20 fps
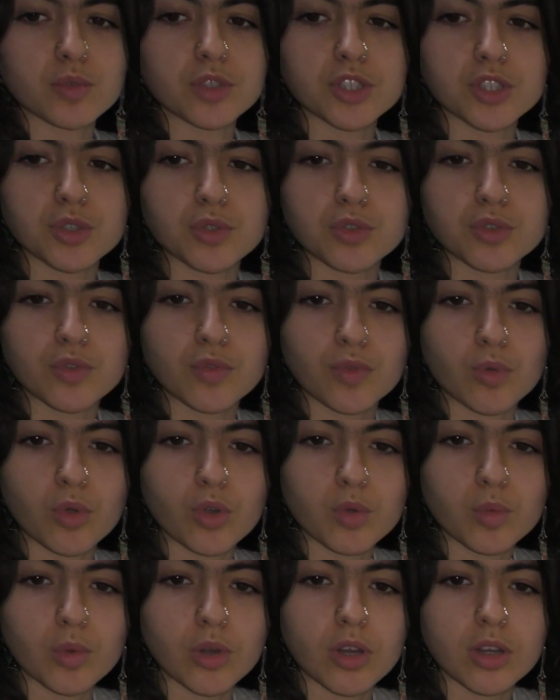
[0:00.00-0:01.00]
we choose
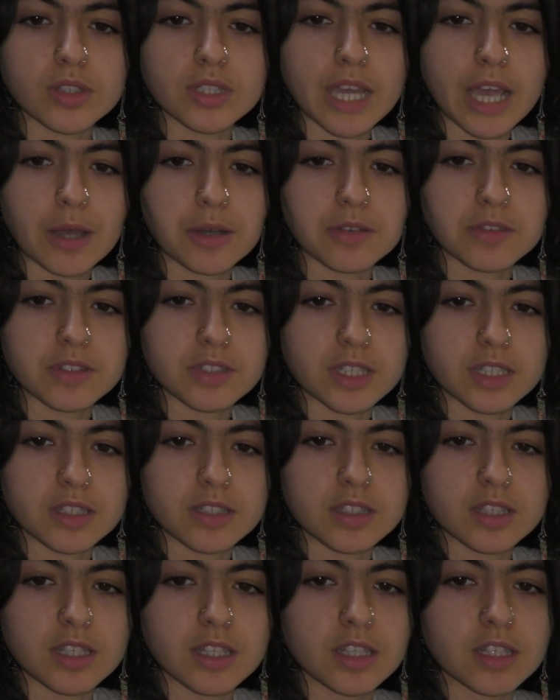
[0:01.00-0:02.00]
4 words out of
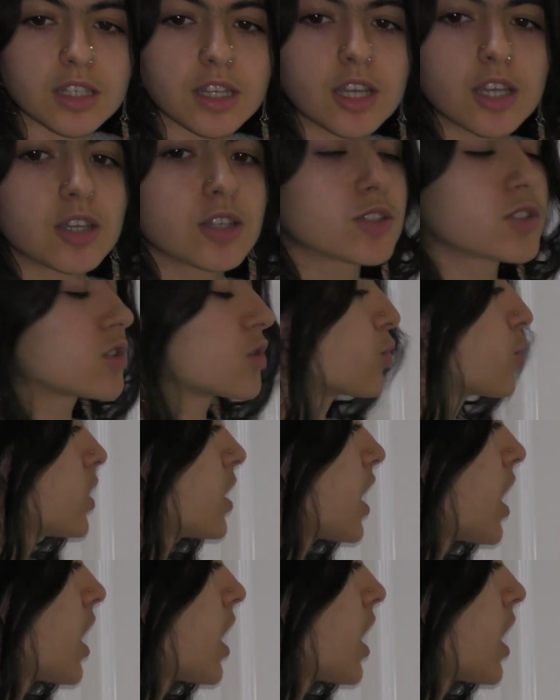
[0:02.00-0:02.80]
16, so we